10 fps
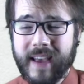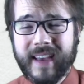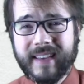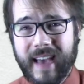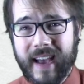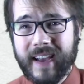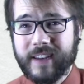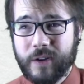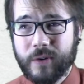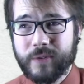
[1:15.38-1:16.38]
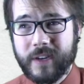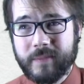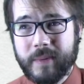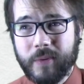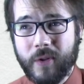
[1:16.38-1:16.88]
Yeah, I know young
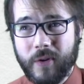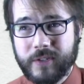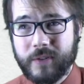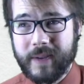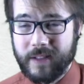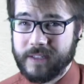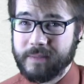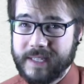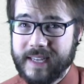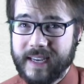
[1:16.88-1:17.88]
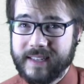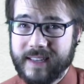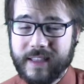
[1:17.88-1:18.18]
people also make lots of mistakes.